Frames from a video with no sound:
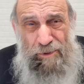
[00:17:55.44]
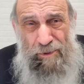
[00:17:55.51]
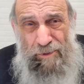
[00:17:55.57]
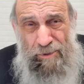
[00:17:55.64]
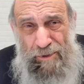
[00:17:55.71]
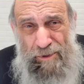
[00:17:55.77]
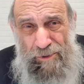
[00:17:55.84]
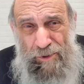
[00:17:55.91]

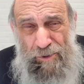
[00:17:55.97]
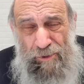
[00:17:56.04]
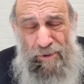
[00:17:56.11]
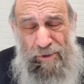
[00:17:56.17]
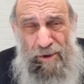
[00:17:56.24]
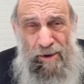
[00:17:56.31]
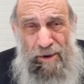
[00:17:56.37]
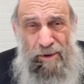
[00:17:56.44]
go to
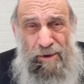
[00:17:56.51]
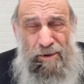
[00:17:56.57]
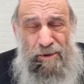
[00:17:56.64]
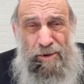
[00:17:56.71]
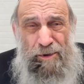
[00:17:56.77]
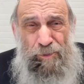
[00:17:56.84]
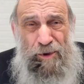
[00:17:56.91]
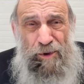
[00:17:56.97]
shul
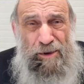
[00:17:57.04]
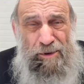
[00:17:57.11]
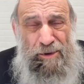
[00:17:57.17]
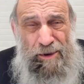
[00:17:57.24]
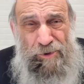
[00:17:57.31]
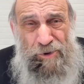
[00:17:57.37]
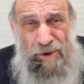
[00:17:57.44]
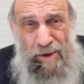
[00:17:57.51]
to pray
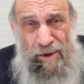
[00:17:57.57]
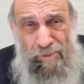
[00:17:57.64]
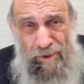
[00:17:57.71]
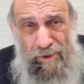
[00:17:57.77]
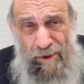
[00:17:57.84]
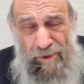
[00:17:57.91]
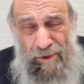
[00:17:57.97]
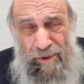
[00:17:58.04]
to Hashem.
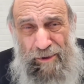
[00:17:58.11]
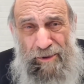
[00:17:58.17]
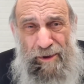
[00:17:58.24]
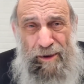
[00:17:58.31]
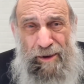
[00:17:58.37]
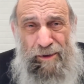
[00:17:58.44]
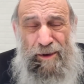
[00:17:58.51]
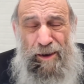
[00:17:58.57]
We have
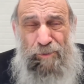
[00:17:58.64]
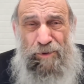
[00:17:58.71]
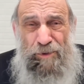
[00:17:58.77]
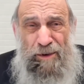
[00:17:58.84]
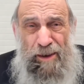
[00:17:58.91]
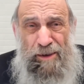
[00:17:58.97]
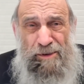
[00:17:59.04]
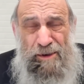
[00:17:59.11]
to not
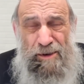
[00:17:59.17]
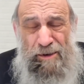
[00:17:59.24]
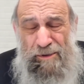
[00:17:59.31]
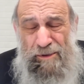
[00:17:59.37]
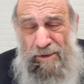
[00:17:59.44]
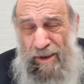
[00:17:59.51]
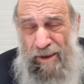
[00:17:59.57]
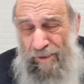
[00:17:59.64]
be lazy
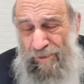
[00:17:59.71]
and